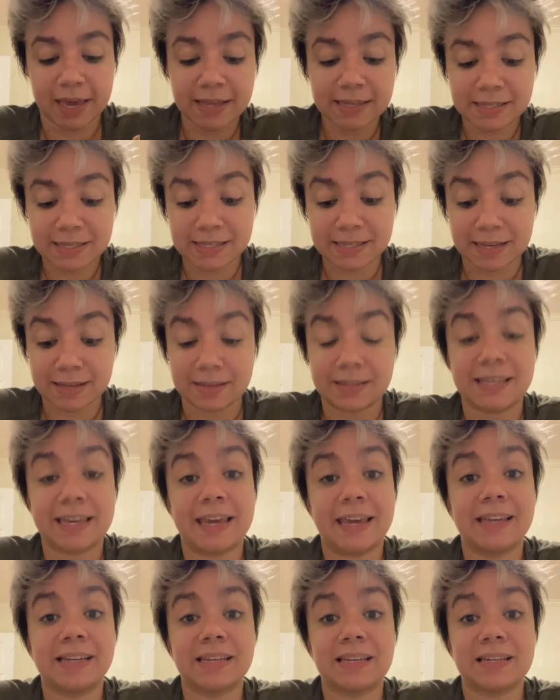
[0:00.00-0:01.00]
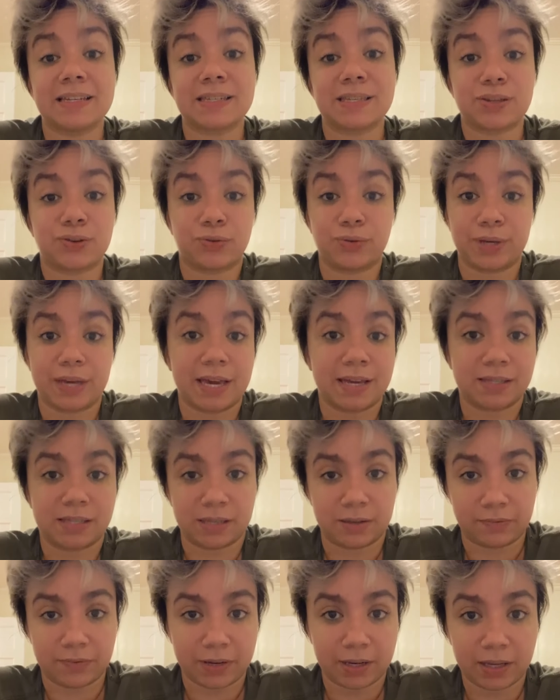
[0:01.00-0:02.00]
instantaneous
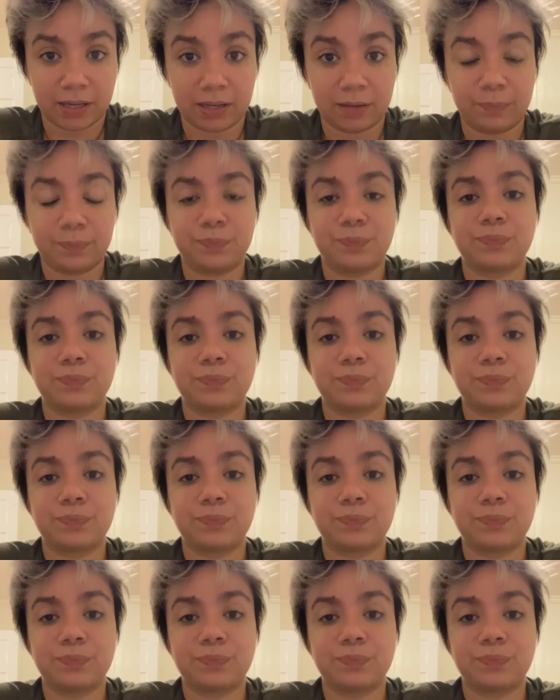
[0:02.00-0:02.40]
creativity.